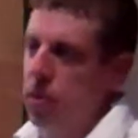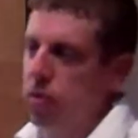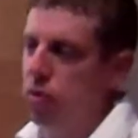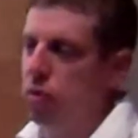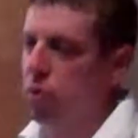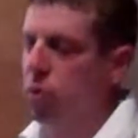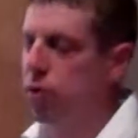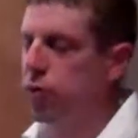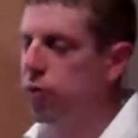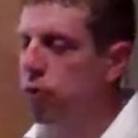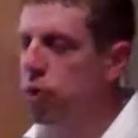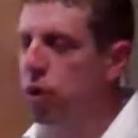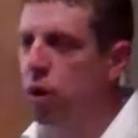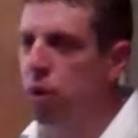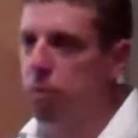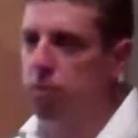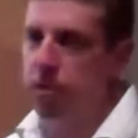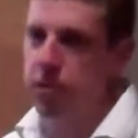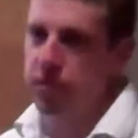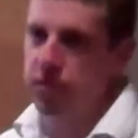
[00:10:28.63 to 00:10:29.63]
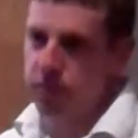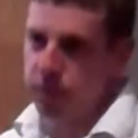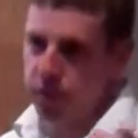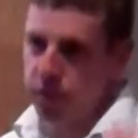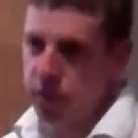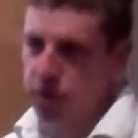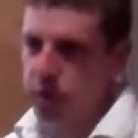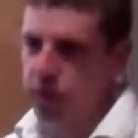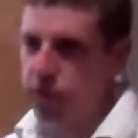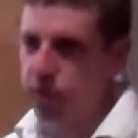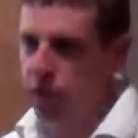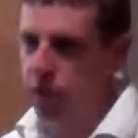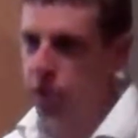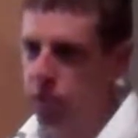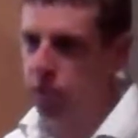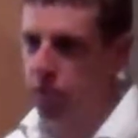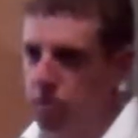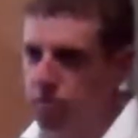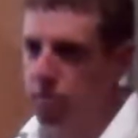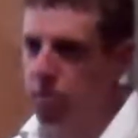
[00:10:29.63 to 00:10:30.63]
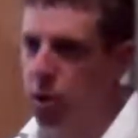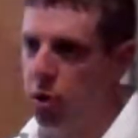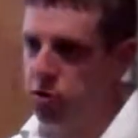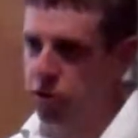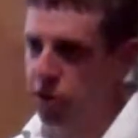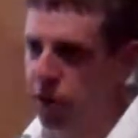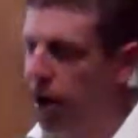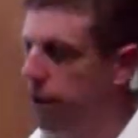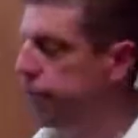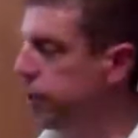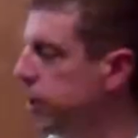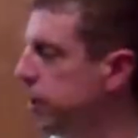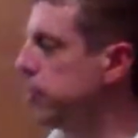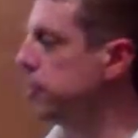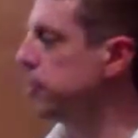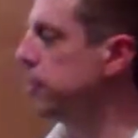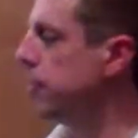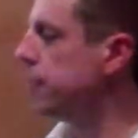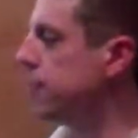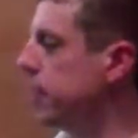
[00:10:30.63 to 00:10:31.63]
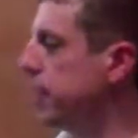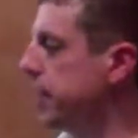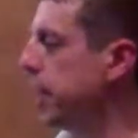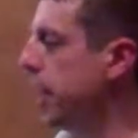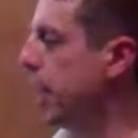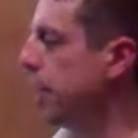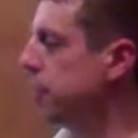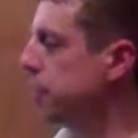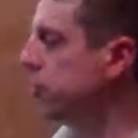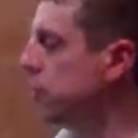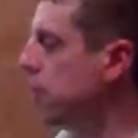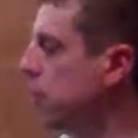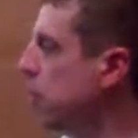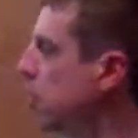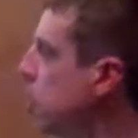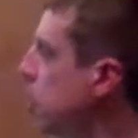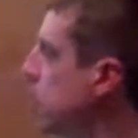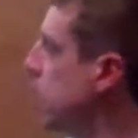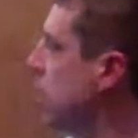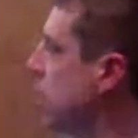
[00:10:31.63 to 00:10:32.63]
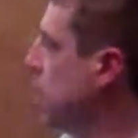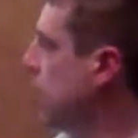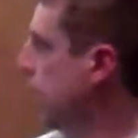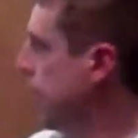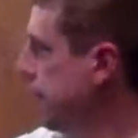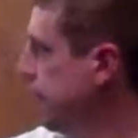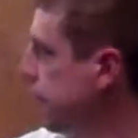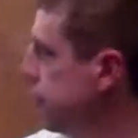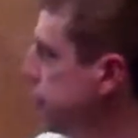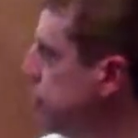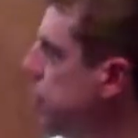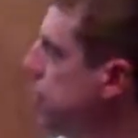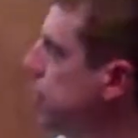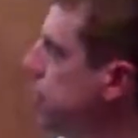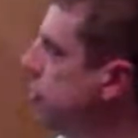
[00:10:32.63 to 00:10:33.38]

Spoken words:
the river open for boat traffic and stuff like that. So, and this is an